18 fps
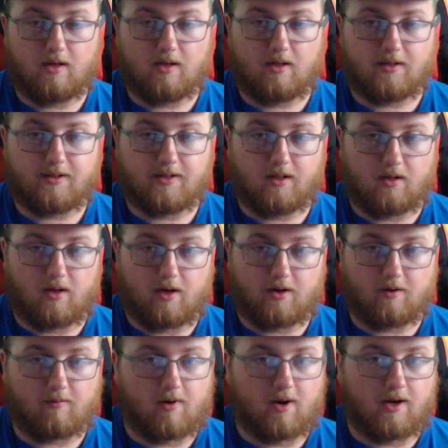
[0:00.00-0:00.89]
the long
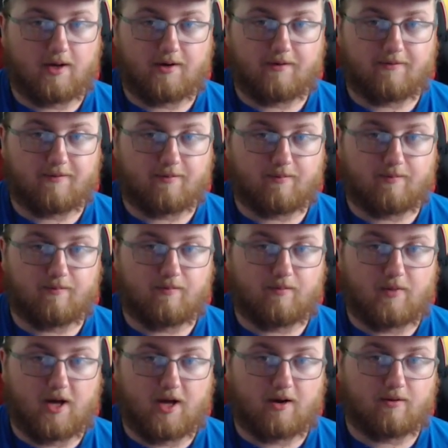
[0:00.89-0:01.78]
run for
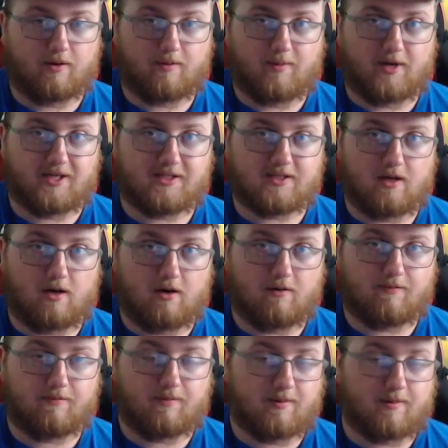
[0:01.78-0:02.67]
not only
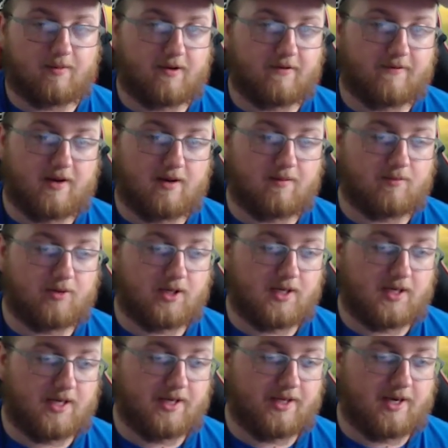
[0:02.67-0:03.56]
myself but my family.
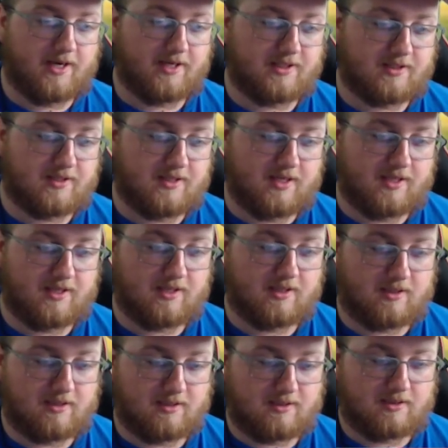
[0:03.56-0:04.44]
And I think
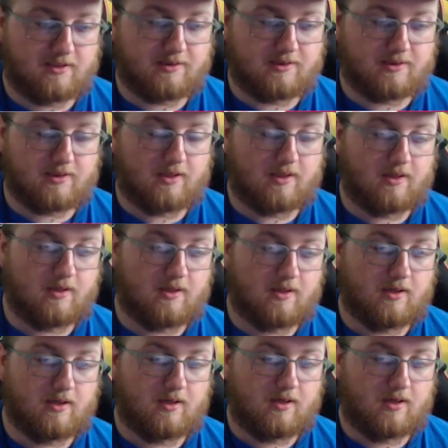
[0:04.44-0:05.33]
this is
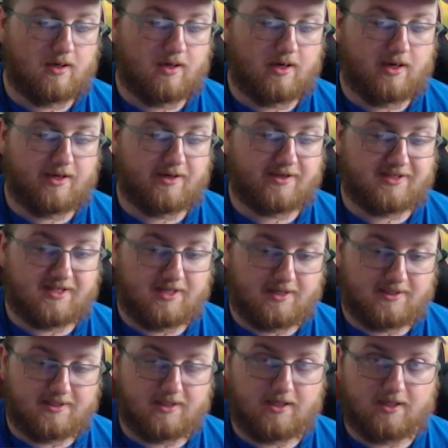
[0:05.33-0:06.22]
a
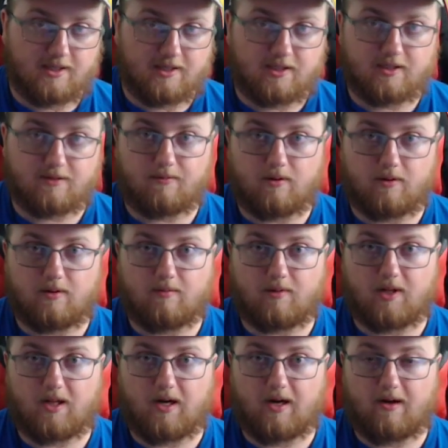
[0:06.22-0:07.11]
necessity at this point in my
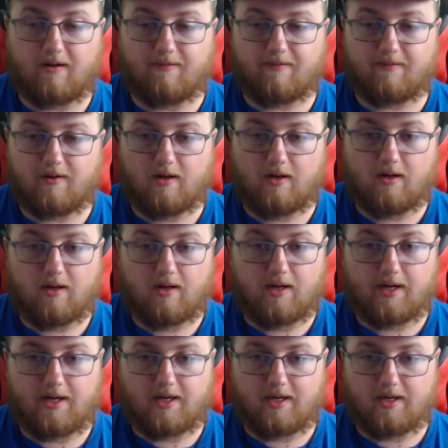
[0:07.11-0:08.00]
life.
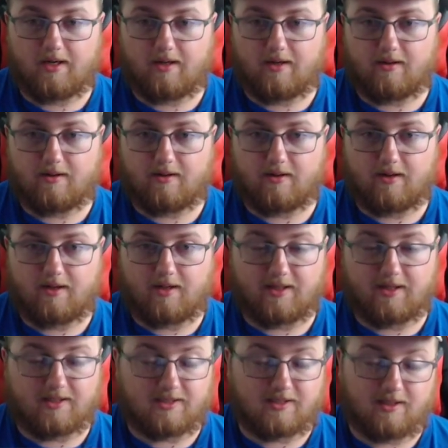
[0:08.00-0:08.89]
And
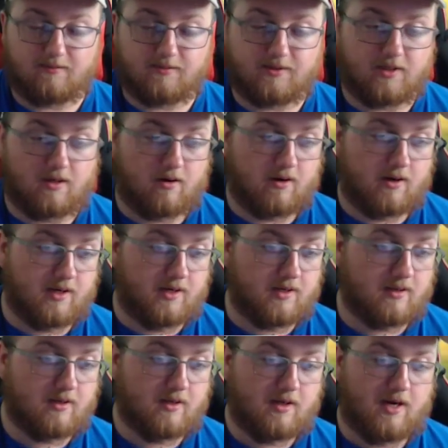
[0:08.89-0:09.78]
like I said, I'm sorry.
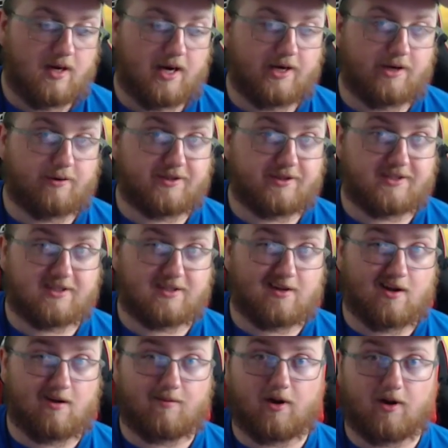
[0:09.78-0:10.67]
I know this is
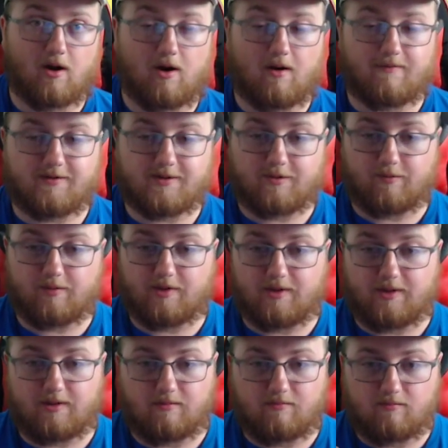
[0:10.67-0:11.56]
coming off as
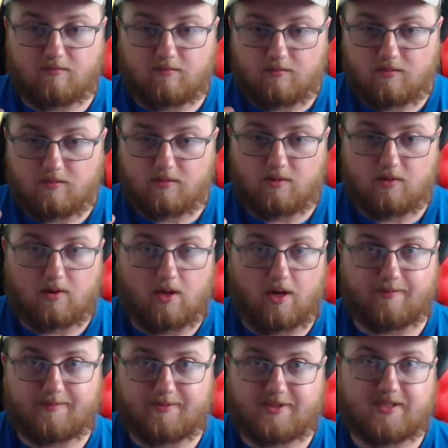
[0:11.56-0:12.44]
really
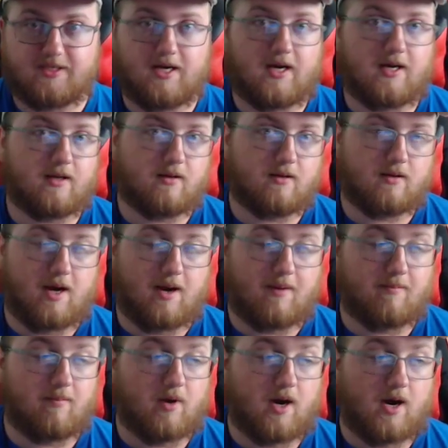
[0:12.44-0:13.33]
upset.
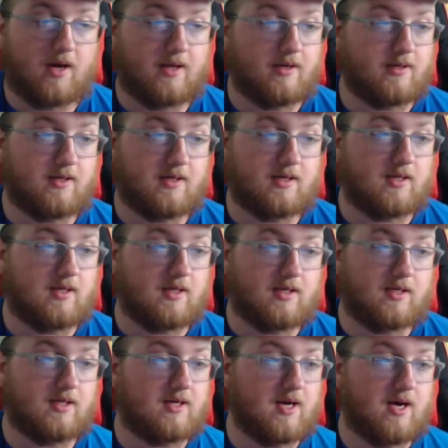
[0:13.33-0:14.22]
I'm not in
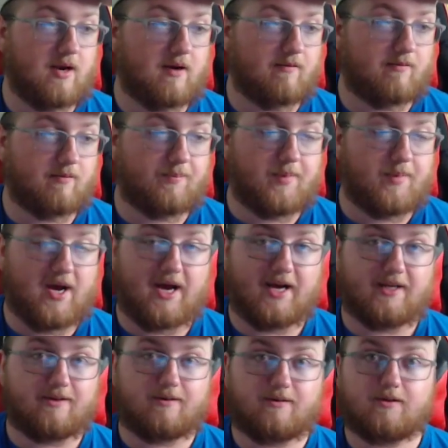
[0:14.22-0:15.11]
any kind of a
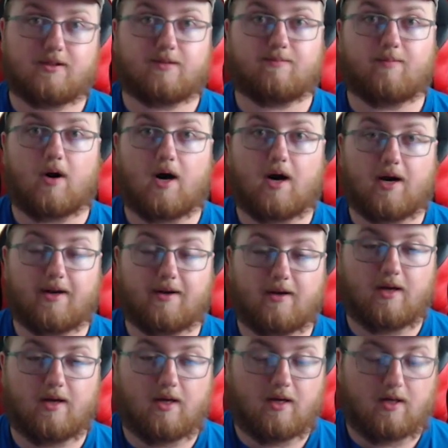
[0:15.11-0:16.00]
bad spot
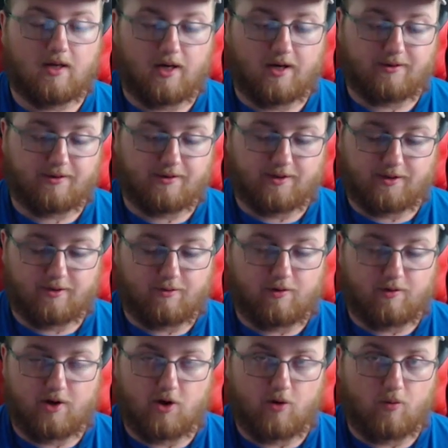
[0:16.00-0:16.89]
other than
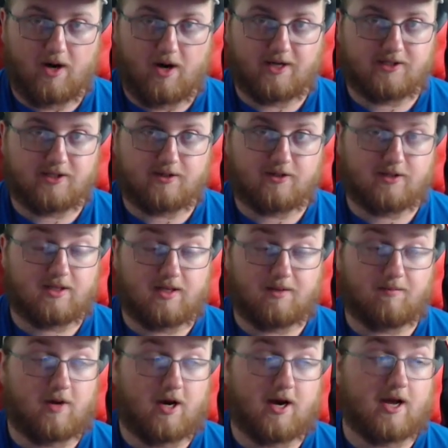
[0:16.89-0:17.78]
career-wise. I just am
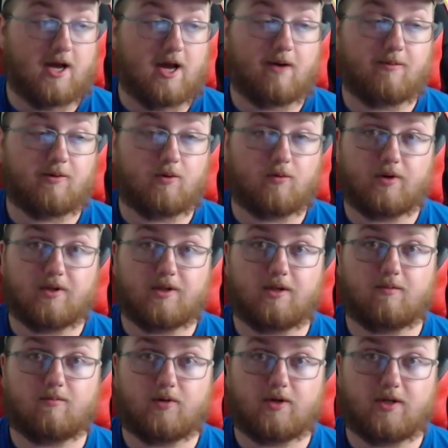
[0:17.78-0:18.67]
not happy with
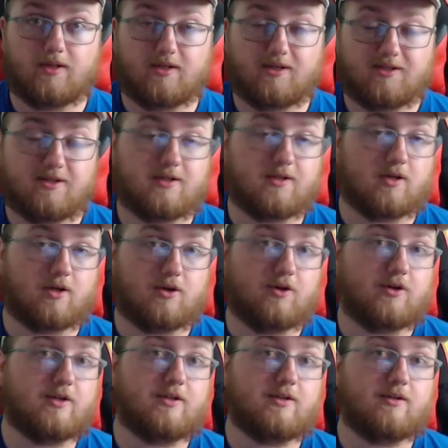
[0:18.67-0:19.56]
it. But this is
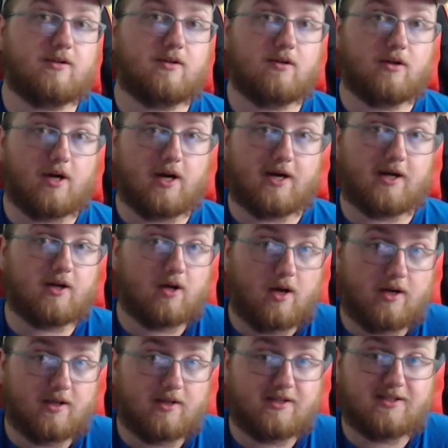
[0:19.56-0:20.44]

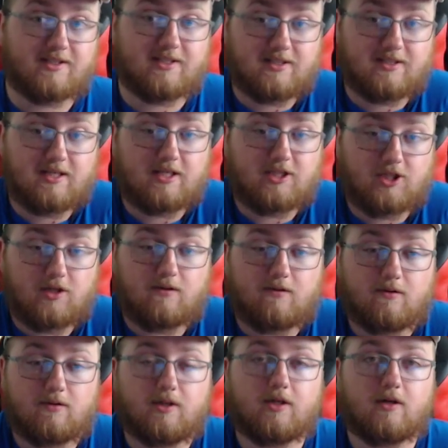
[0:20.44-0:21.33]
this is a
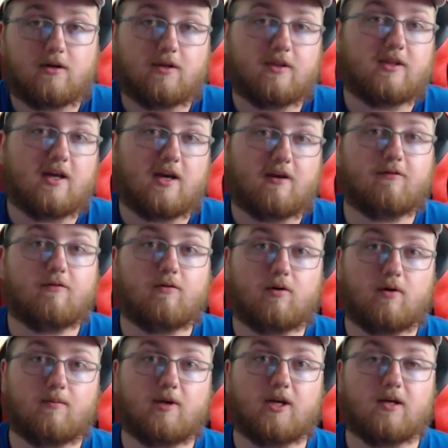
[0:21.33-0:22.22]
genuinely good thing
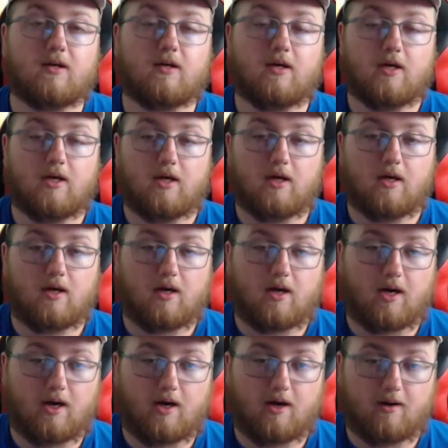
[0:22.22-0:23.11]
for
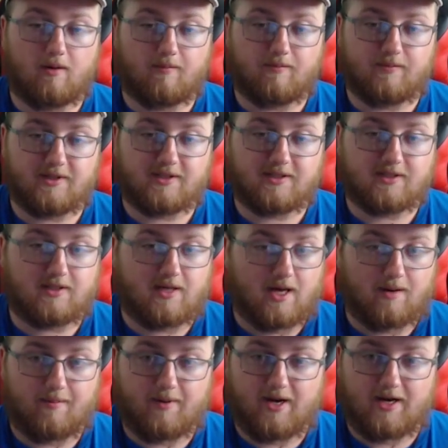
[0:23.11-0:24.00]
me. This is not
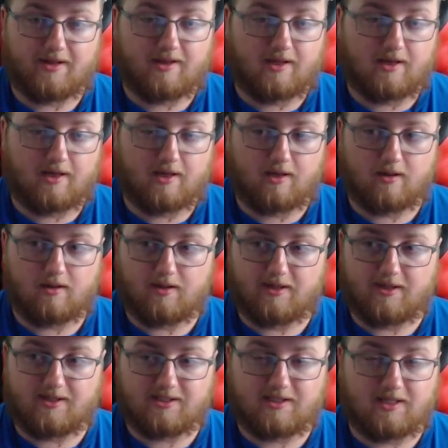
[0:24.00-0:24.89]
a bad thing.
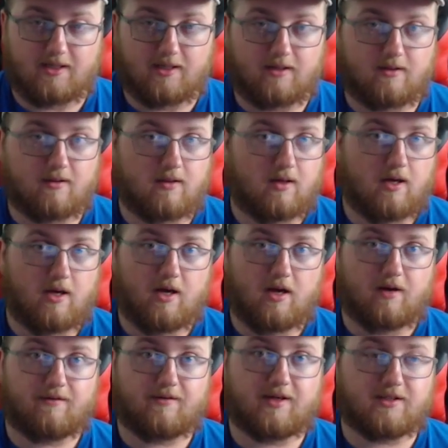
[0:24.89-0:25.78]
Like I said,
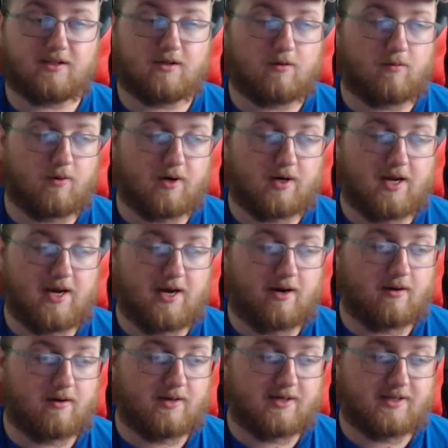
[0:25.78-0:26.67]
things don't work
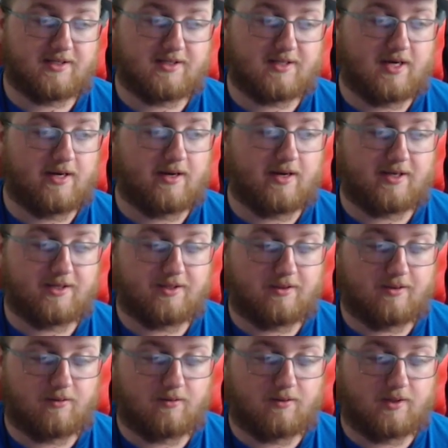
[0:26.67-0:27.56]
out. I decide not to
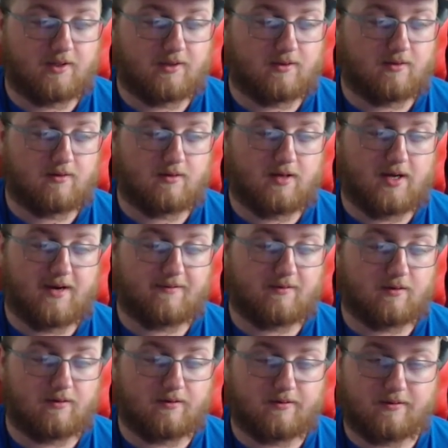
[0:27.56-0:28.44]
do it
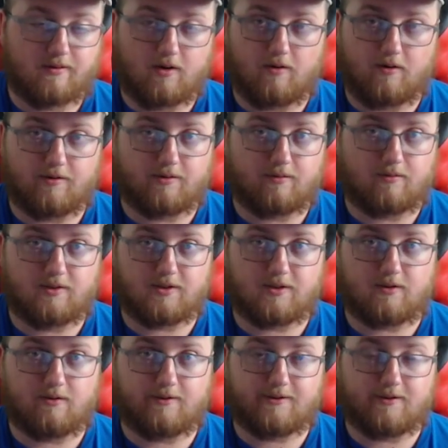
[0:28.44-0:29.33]
after going through the
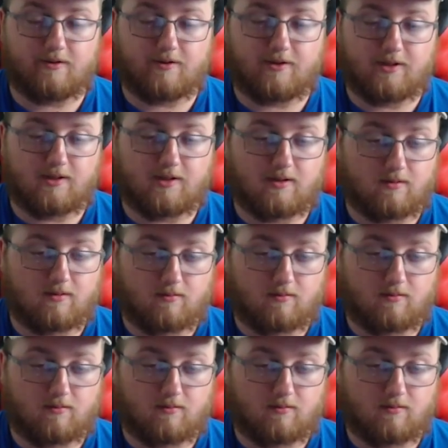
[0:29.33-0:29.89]
soul searching.